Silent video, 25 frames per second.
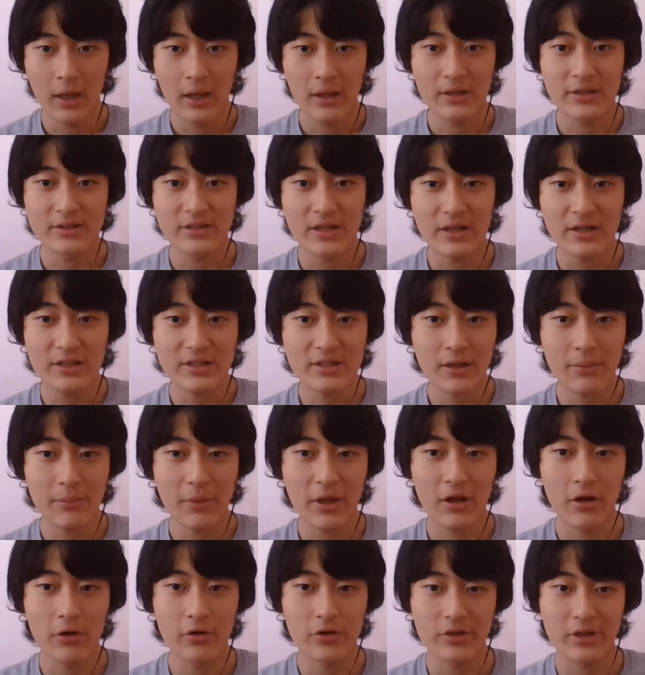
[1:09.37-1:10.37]
These eddies are
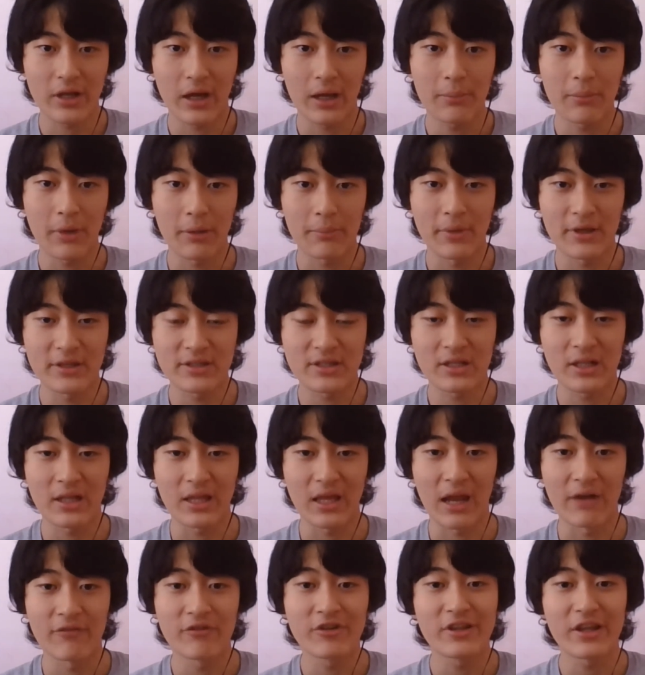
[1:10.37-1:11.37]
made all the time by basically
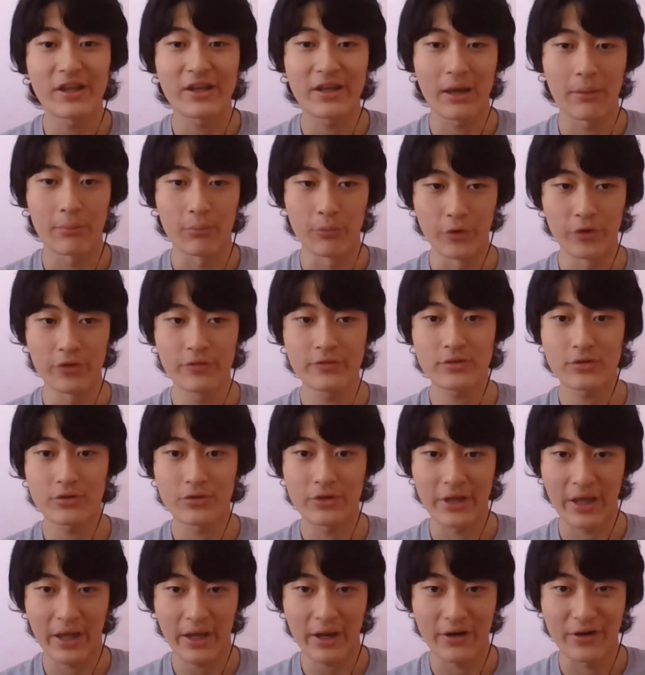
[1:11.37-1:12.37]
everything that moves through
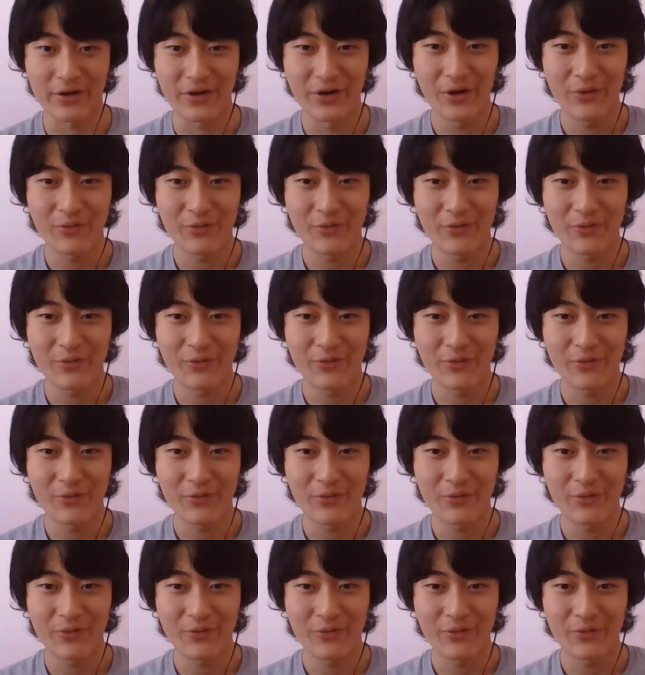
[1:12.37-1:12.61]
the air,